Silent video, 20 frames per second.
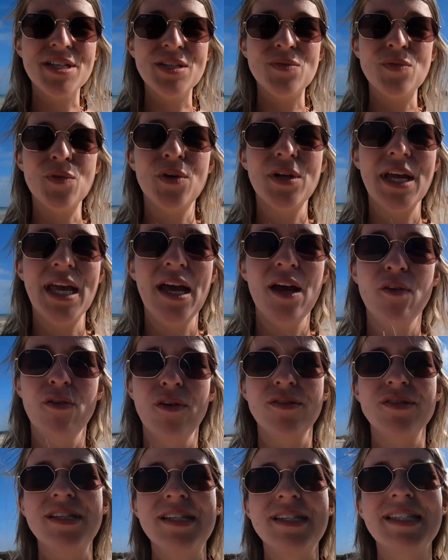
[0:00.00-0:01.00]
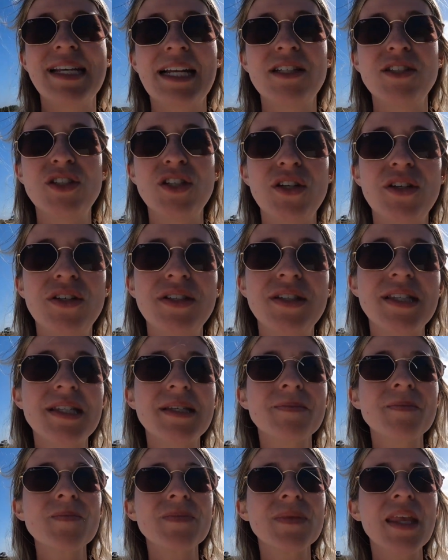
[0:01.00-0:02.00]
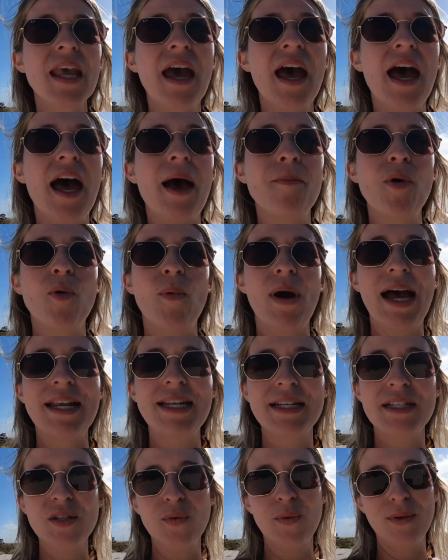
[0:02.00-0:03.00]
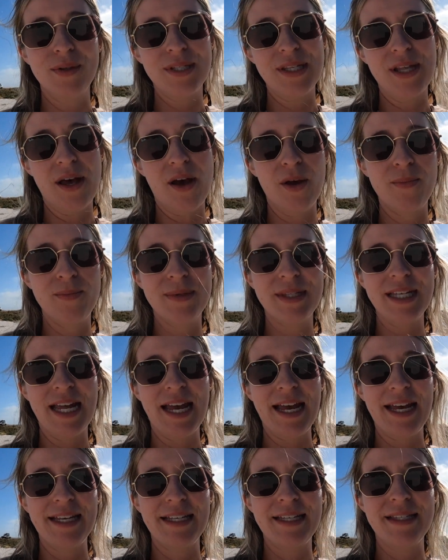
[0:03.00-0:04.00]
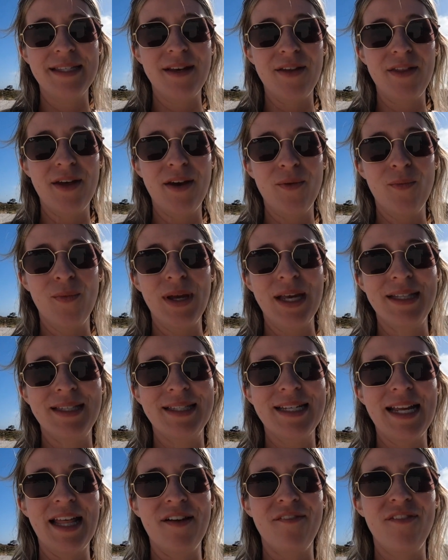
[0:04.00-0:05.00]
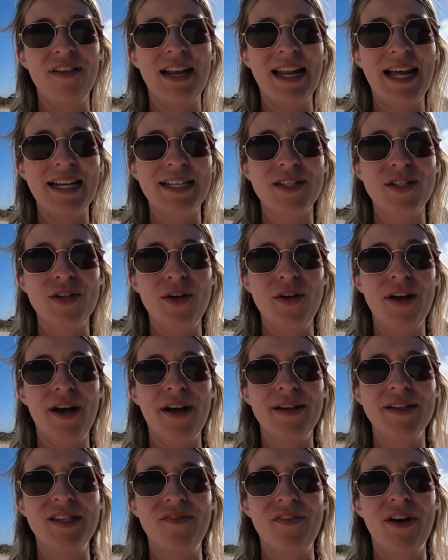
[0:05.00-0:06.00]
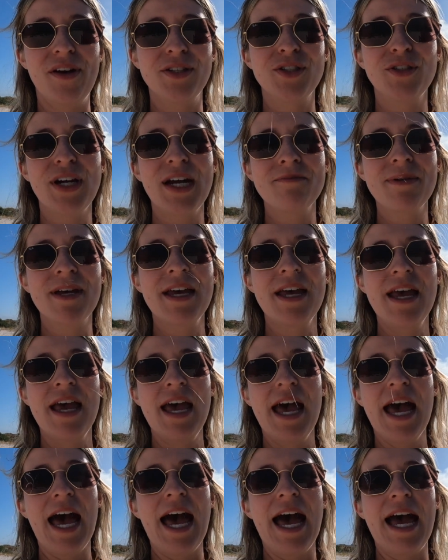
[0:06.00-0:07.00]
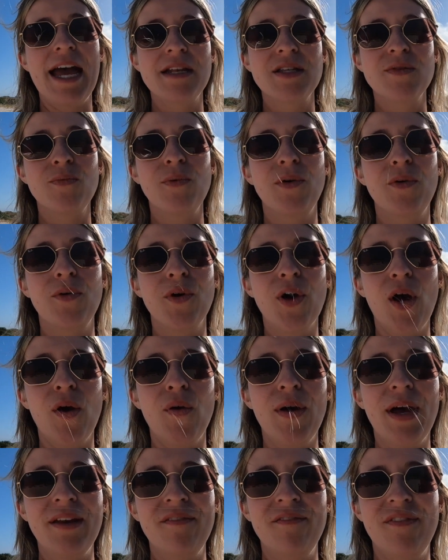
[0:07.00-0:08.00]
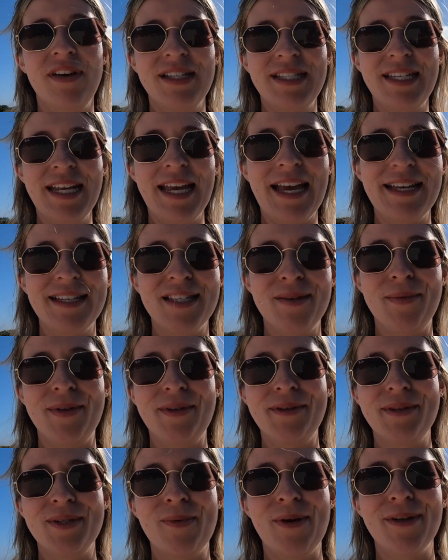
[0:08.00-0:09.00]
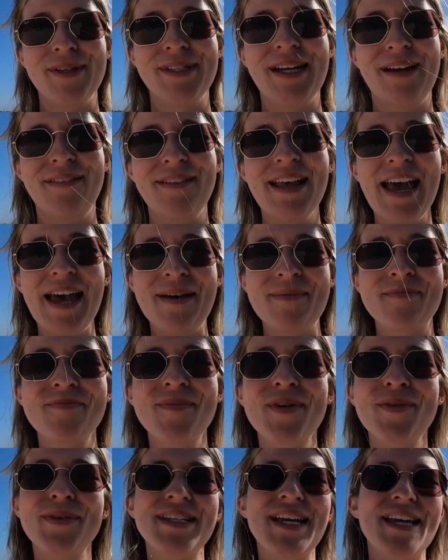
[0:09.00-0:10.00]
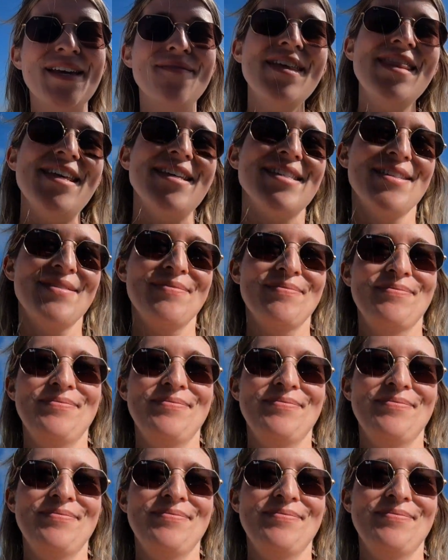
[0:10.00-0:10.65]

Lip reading: because we've got to get across the sand dunes. But we're heading towards the homestay so that we can stay there for the last 2 nights of our trip, and we'll go and investigate some of the spots down there, but we'll take you with us.